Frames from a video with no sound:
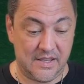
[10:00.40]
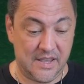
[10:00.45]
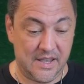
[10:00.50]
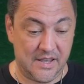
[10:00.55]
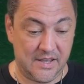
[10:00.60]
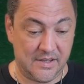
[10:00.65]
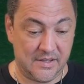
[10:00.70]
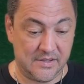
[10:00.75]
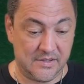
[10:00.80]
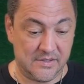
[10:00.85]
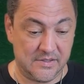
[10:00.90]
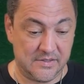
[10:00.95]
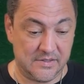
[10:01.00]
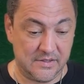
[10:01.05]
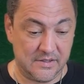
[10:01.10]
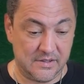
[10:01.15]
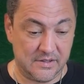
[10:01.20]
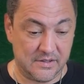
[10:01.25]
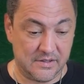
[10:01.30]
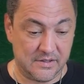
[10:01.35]
and
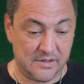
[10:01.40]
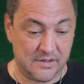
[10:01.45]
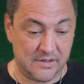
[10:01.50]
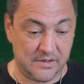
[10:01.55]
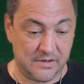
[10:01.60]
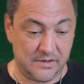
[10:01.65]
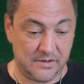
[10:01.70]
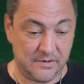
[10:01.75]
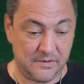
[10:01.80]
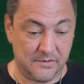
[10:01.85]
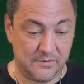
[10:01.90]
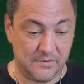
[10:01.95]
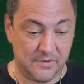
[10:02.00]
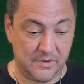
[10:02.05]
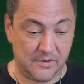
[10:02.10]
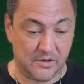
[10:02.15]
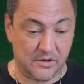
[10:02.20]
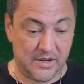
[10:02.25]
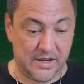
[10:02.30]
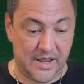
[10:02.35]

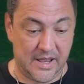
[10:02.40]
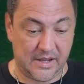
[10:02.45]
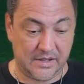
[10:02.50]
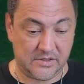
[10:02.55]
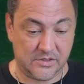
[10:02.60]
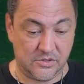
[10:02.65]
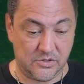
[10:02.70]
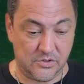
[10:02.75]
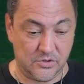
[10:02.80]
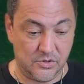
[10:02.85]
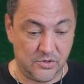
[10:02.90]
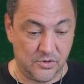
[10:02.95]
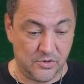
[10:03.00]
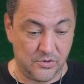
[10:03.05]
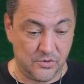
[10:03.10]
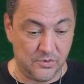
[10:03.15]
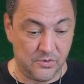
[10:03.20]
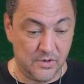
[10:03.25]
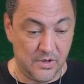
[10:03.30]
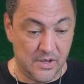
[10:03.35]
connect
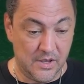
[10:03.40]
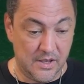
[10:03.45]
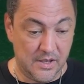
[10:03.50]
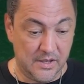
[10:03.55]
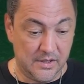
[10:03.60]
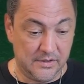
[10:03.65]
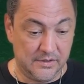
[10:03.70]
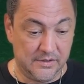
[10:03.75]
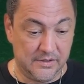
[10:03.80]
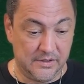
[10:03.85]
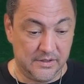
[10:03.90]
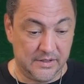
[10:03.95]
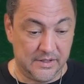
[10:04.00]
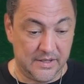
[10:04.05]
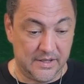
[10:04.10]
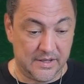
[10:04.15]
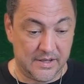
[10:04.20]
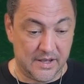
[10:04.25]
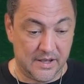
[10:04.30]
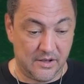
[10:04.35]
to the
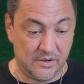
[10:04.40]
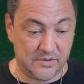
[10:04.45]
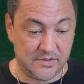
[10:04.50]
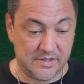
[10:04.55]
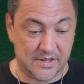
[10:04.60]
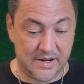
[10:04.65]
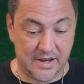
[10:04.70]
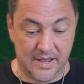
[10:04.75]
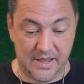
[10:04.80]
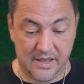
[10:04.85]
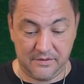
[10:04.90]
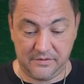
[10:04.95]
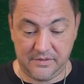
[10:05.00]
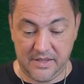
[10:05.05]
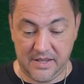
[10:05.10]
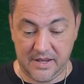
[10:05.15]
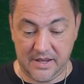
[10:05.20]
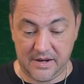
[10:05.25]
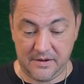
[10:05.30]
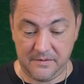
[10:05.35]
Lakehouse that I have
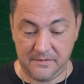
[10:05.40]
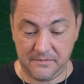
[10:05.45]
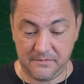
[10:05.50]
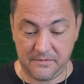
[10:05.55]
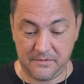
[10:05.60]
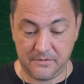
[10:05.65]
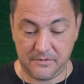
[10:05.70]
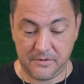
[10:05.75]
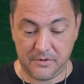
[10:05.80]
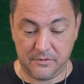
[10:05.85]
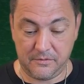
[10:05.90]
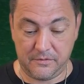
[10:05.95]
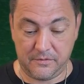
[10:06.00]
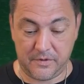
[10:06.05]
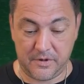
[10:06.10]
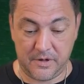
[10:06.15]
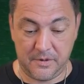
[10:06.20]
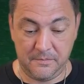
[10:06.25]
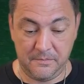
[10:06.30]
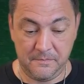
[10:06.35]
there,
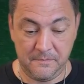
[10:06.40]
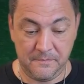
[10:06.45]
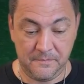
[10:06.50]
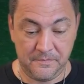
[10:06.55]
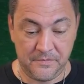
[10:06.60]
confirm,